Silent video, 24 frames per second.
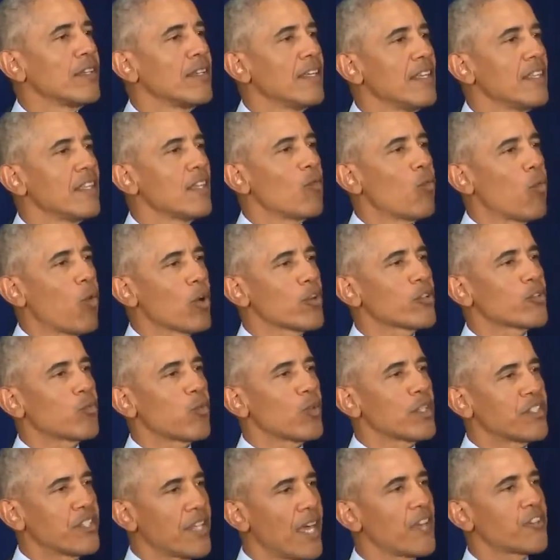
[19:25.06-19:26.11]
in the worst
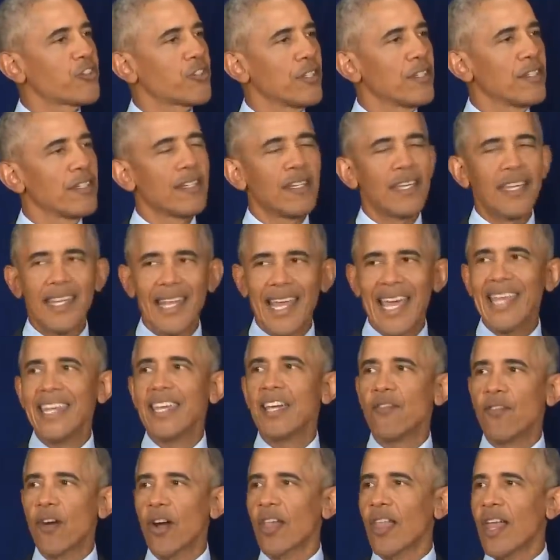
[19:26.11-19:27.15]
recession in any
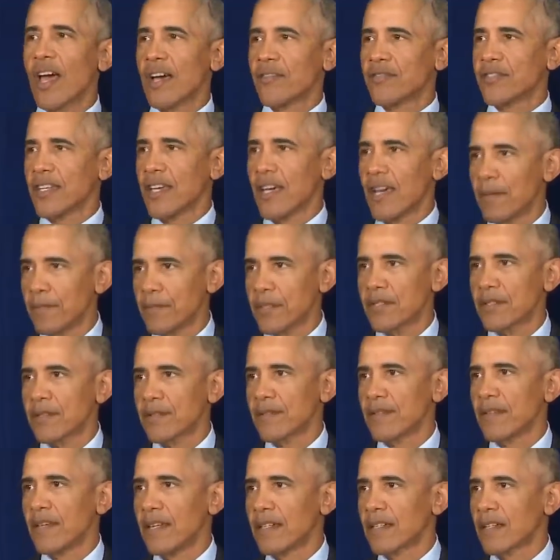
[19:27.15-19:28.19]
of our lifetimes
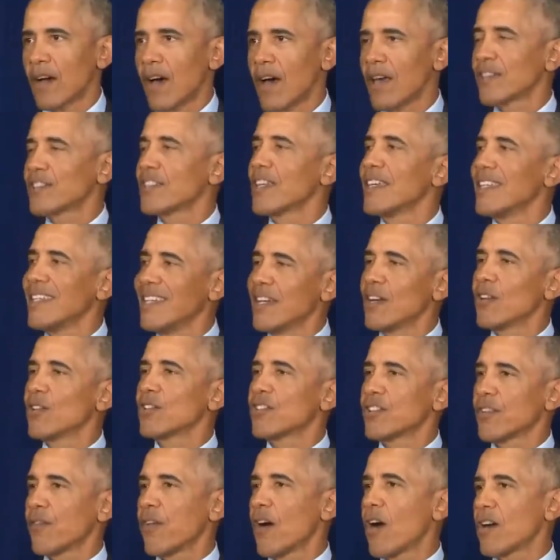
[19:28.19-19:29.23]
and caused
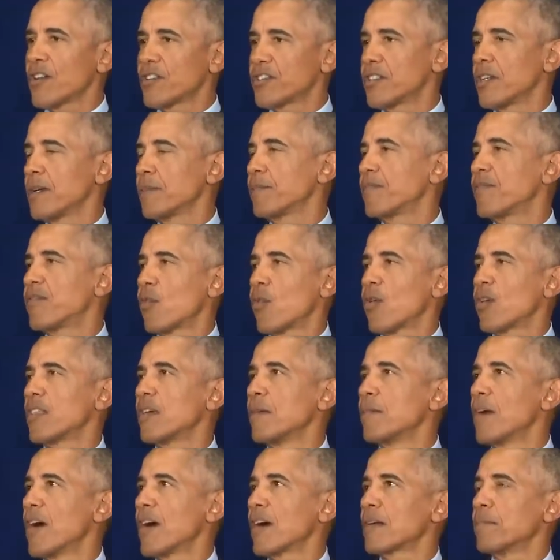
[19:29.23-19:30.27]
years of hardship for the
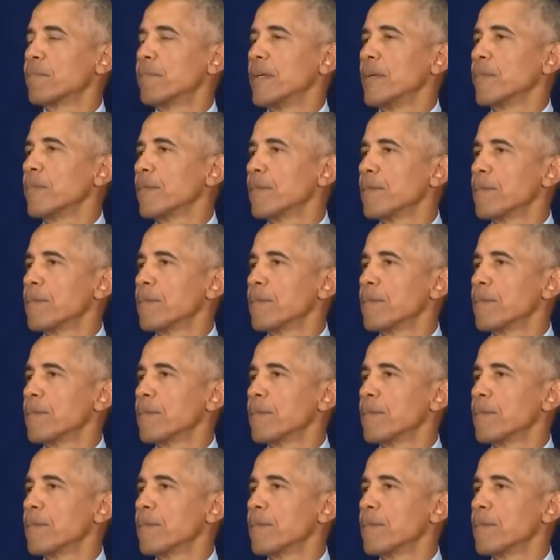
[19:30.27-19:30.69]
American people,